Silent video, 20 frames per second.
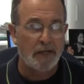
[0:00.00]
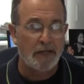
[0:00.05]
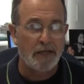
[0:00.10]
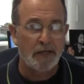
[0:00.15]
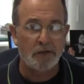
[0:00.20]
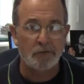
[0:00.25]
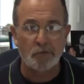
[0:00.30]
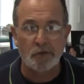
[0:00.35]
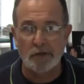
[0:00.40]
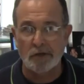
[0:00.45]

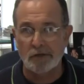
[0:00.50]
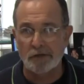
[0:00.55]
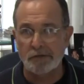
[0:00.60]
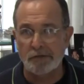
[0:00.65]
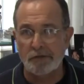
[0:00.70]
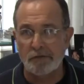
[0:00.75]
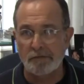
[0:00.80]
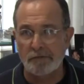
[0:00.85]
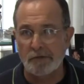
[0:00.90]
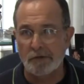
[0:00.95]
And we
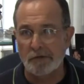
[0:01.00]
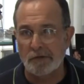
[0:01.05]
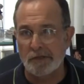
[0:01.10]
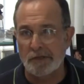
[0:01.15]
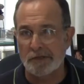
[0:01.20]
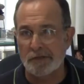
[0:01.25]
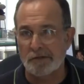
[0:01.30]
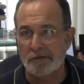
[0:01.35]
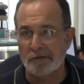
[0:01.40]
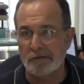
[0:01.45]
also
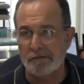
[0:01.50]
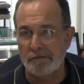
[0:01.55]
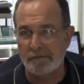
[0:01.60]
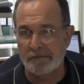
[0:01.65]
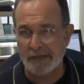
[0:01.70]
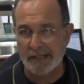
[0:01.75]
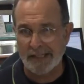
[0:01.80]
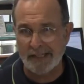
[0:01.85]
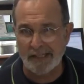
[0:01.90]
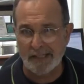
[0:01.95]
focused on
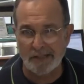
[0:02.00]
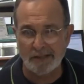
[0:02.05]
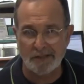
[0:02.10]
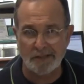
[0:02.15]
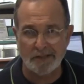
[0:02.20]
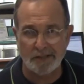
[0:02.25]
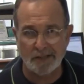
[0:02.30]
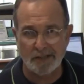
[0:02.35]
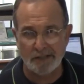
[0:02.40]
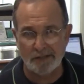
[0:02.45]

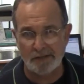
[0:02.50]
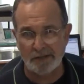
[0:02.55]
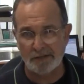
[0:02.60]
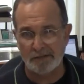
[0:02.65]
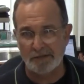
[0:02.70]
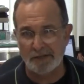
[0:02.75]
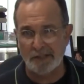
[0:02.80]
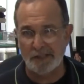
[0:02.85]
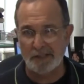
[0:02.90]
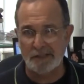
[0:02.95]
financing
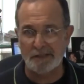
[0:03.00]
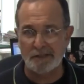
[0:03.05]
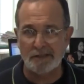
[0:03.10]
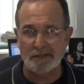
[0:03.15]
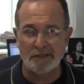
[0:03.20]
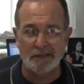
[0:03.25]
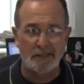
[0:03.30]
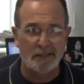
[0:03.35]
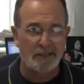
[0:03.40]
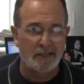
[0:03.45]
activities,
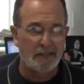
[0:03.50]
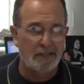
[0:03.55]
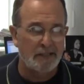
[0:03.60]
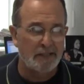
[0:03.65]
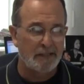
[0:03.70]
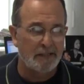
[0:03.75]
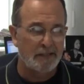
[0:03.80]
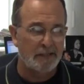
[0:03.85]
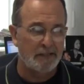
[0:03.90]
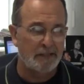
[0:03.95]

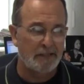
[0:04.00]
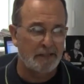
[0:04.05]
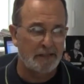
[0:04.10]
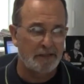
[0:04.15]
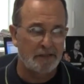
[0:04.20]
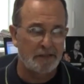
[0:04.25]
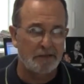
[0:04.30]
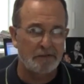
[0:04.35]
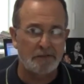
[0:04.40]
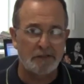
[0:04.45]

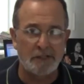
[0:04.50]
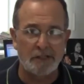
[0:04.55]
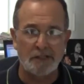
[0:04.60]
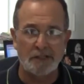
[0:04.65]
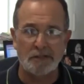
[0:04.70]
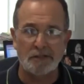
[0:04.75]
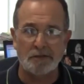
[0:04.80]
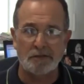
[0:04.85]
activities